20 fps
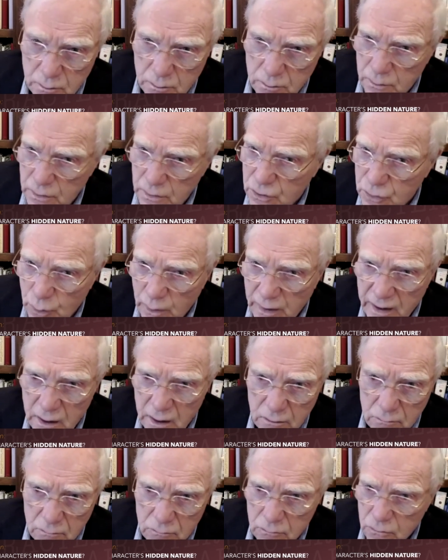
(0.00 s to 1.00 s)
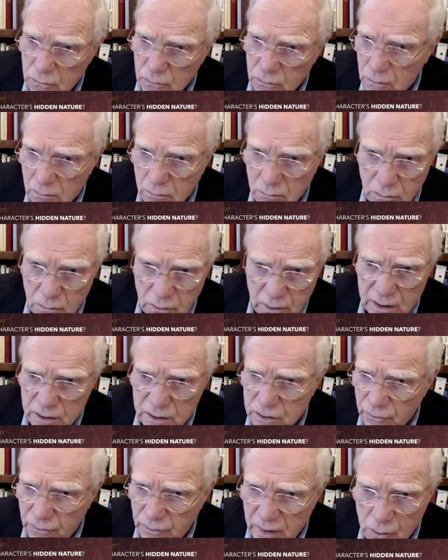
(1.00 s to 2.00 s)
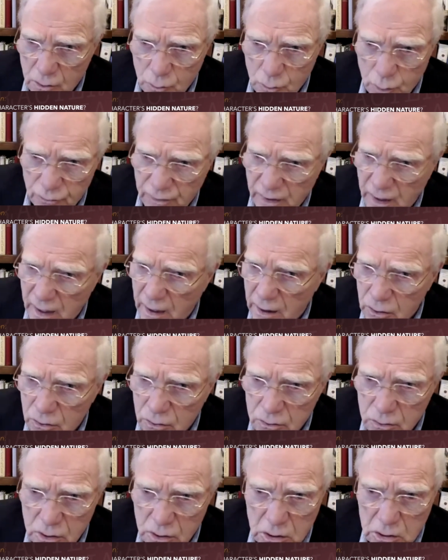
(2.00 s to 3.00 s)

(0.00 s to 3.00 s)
between things of equal value,